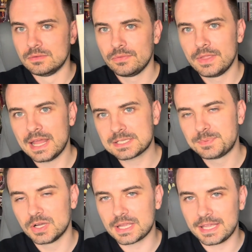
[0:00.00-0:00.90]
The next
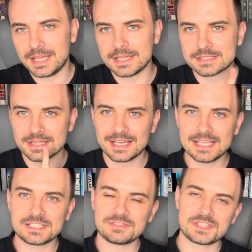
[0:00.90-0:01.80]
book is The
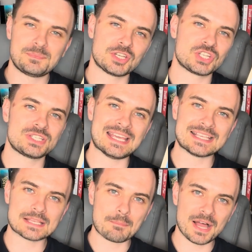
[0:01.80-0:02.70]
List of Suspicious
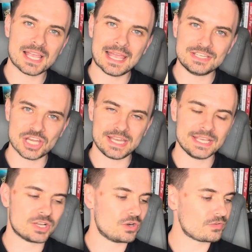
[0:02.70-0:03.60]
Things by
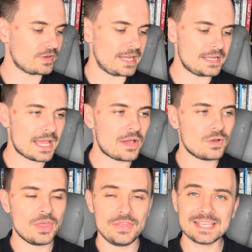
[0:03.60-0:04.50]
Jenny Godfrey. Now,
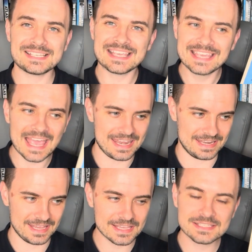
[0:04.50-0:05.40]
this
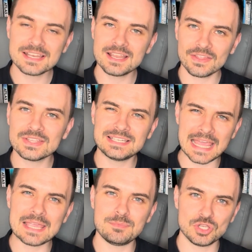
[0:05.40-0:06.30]
again is another
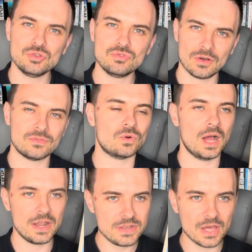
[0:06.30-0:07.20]
debut novel.
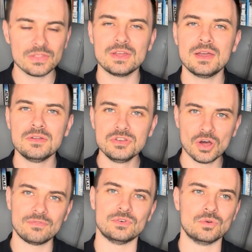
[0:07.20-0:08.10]
Another
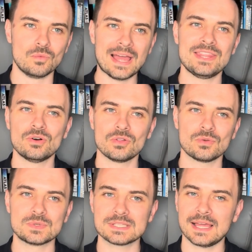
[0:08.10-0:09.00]
novel where the author
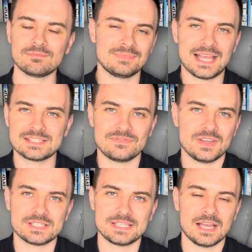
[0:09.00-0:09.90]
was like, that's the
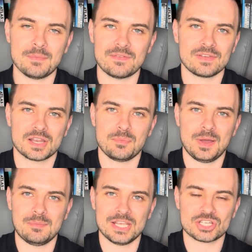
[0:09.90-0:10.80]
first thing I'm ever going to
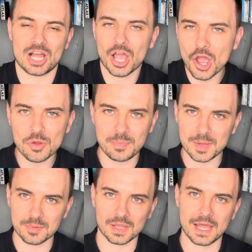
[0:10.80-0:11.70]
publish. I hope
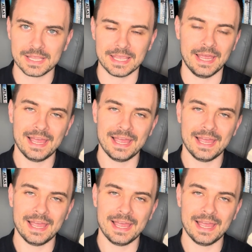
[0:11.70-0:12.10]
people like it.